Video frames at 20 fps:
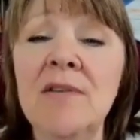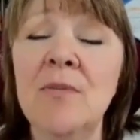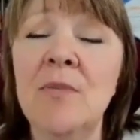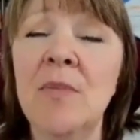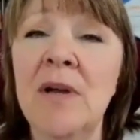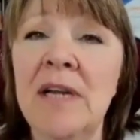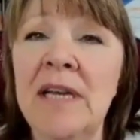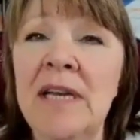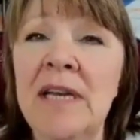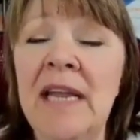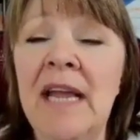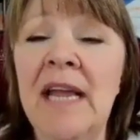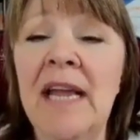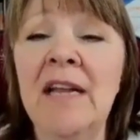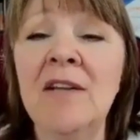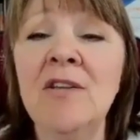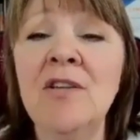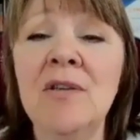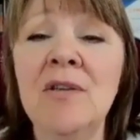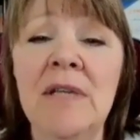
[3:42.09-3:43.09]
your body
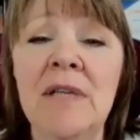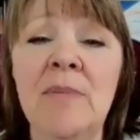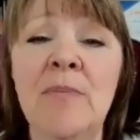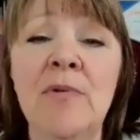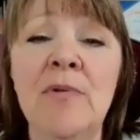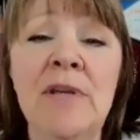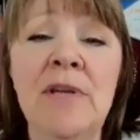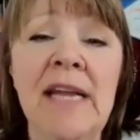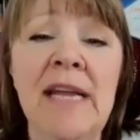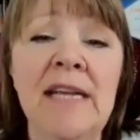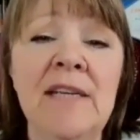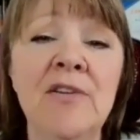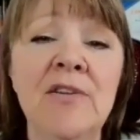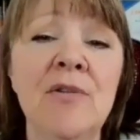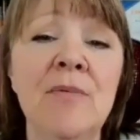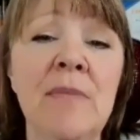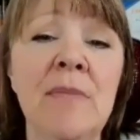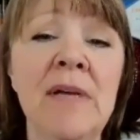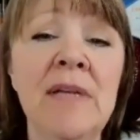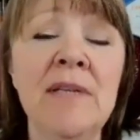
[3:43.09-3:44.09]
actually protects
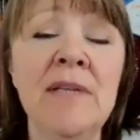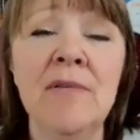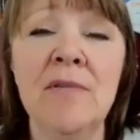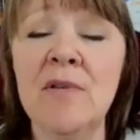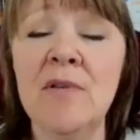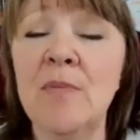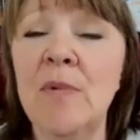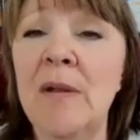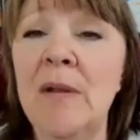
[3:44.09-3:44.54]
your muscles